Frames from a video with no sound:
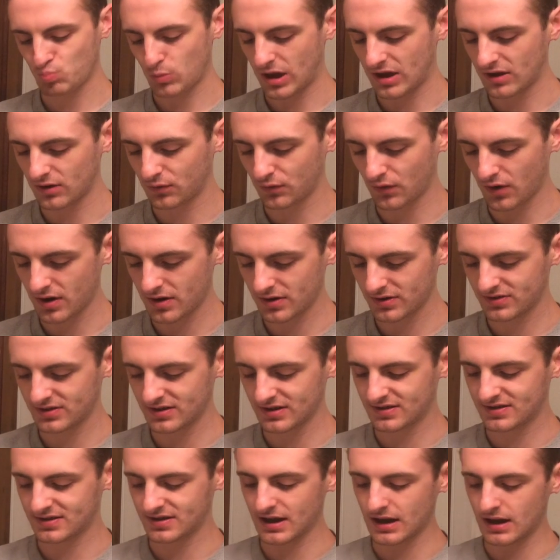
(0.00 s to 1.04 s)
As far as
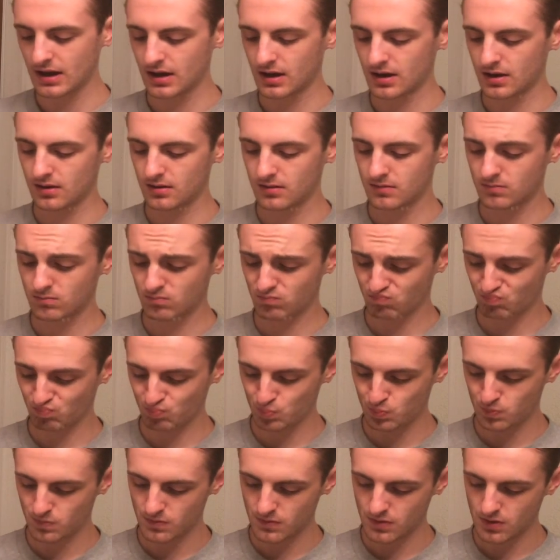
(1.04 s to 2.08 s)
this saying
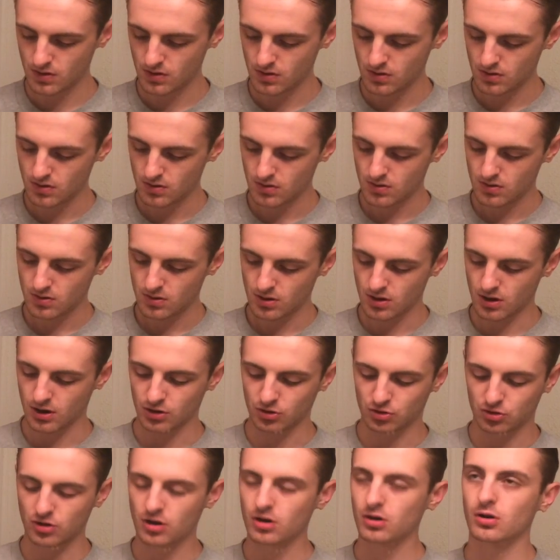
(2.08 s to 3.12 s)

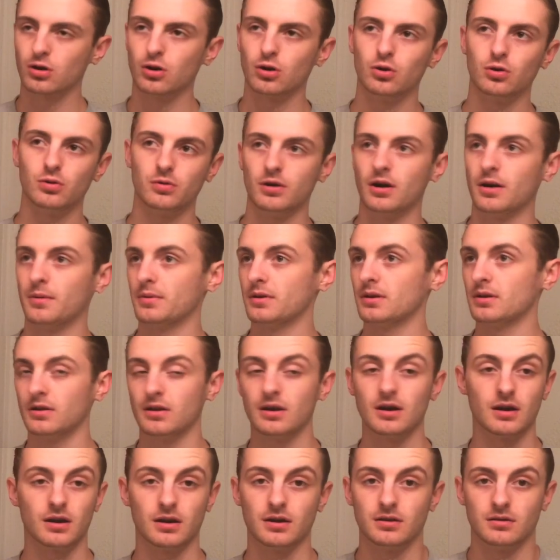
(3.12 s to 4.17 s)
strong cold, I mean,
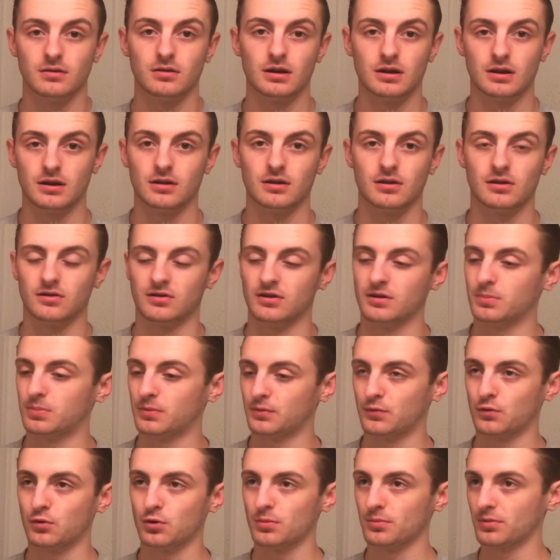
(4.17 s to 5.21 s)
yeah, it is. It
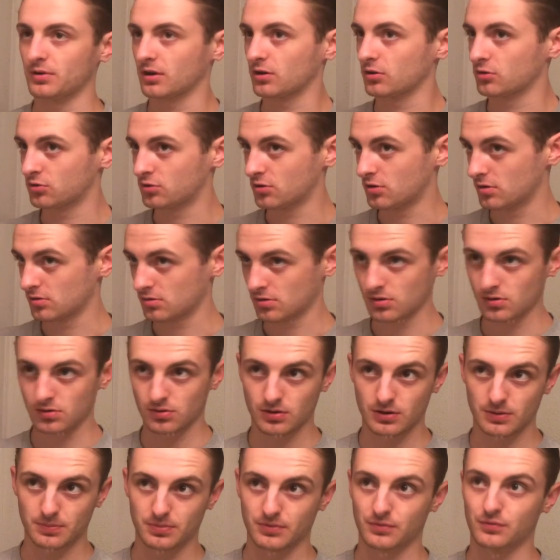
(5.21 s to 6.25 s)
performs like a strong
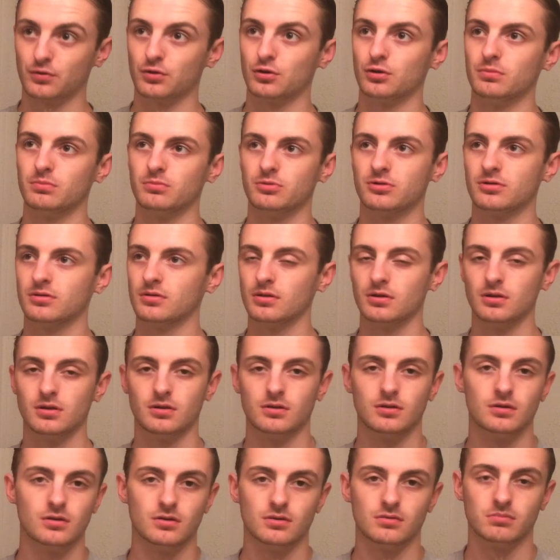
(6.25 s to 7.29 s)
cold. It performs,
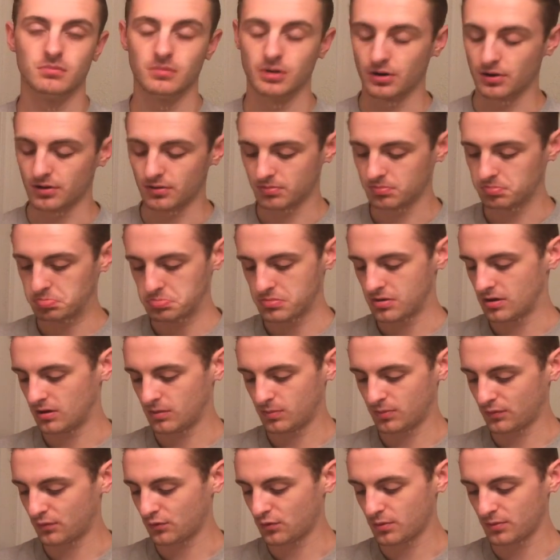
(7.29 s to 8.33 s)
it
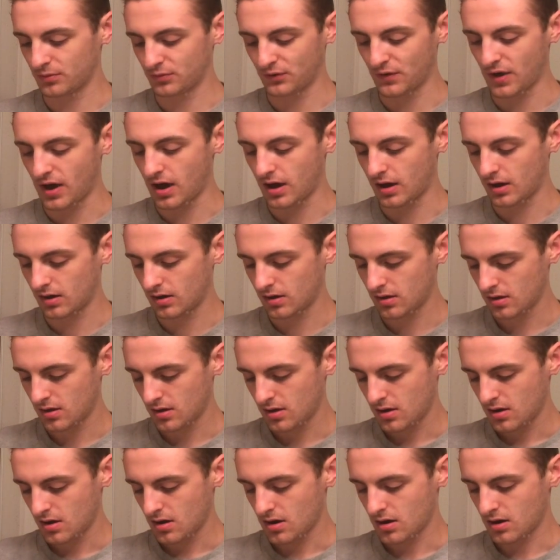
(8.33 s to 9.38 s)
performs fine.
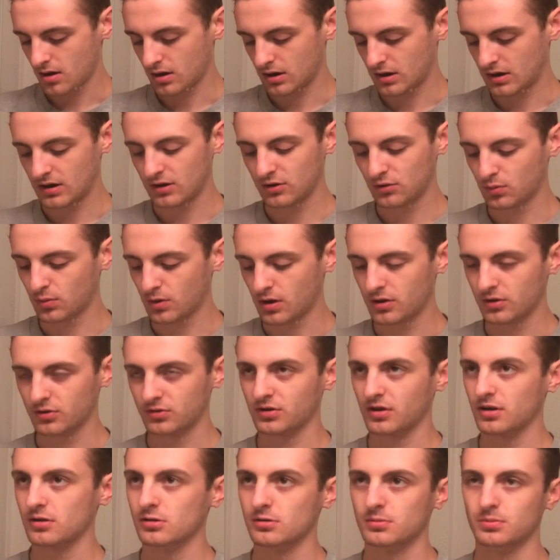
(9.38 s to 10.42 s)
It is water
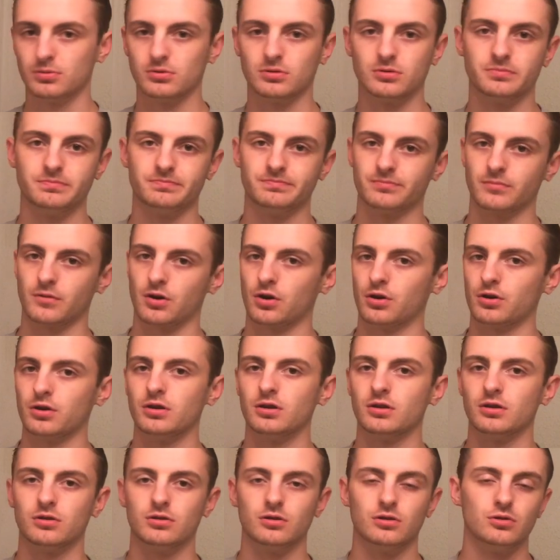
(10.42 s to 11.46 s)
soluble. All you
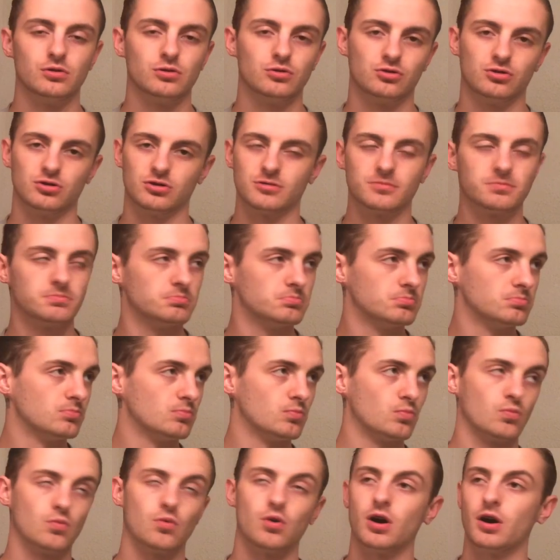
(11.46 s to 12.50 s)
need to do is just
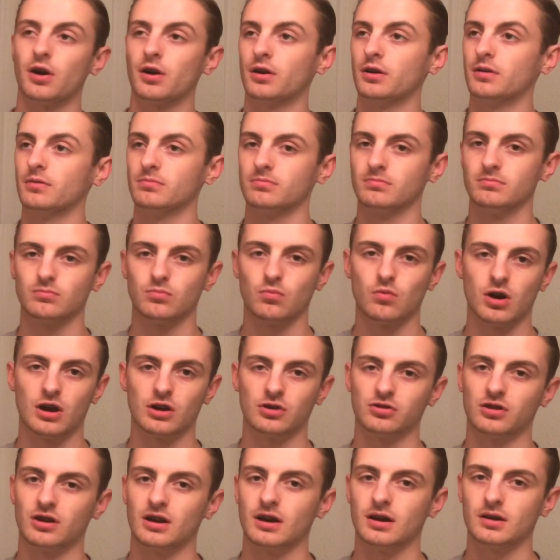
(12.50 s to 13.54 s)
water,
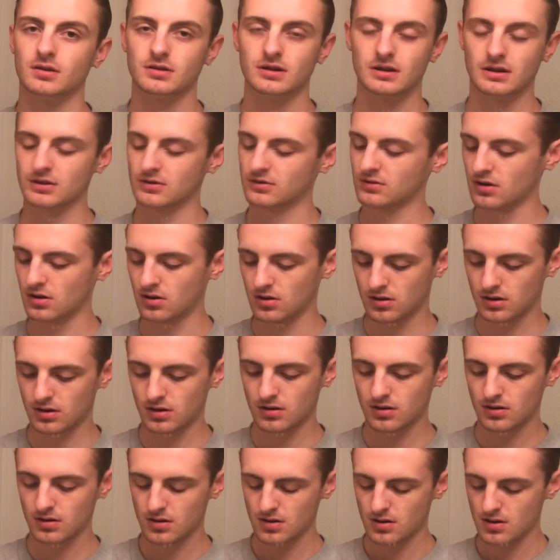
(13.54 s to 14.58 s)
wash it out, and it's
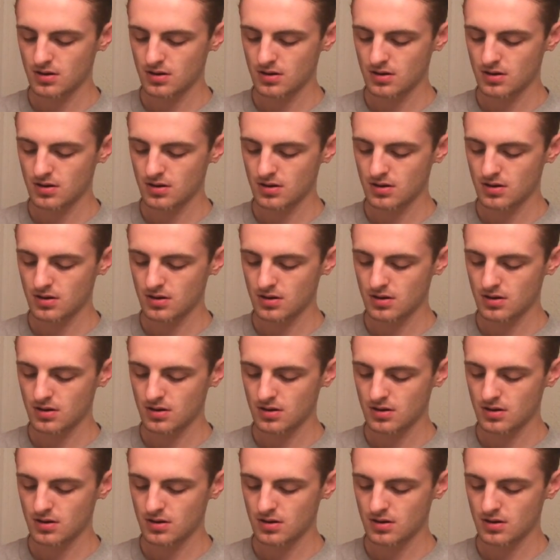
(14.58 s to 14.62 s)
gone.